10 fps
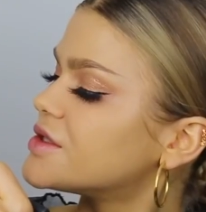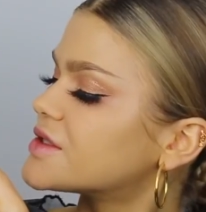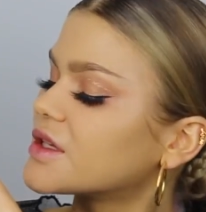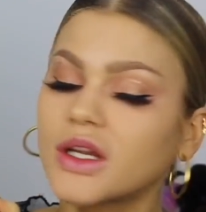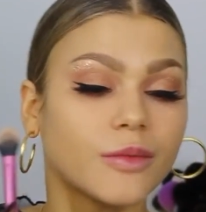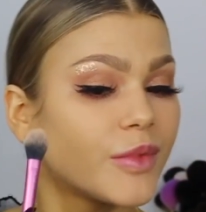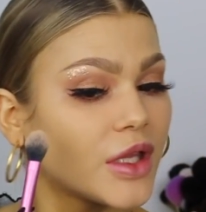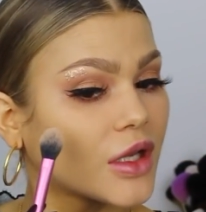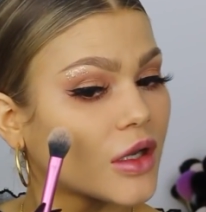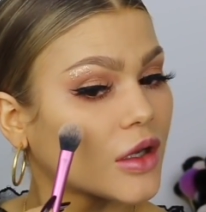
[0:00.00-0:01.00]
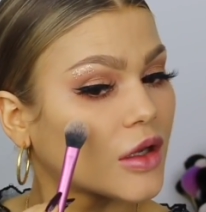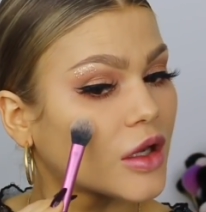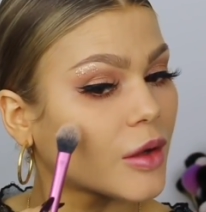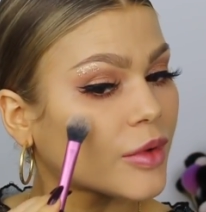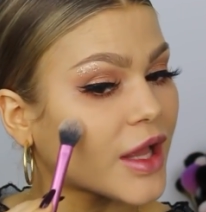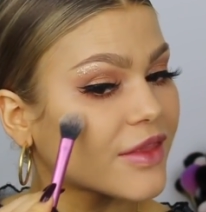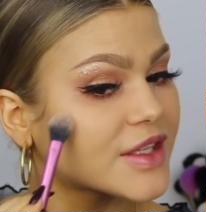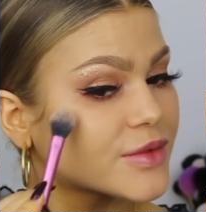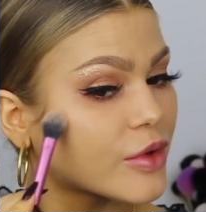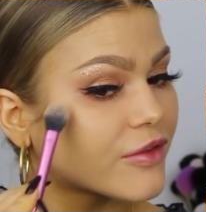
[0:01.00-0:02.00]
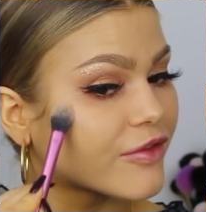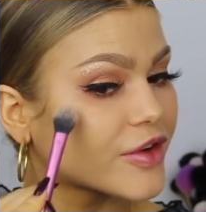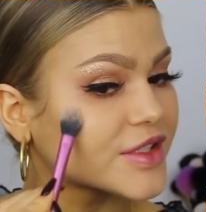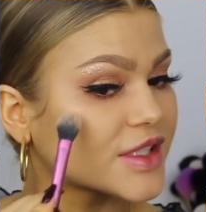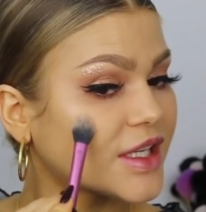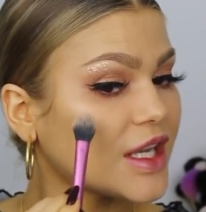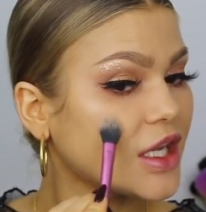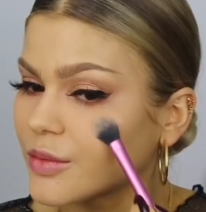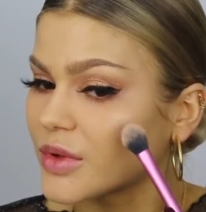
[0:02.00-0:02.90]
Just gonna be applying this one firstly,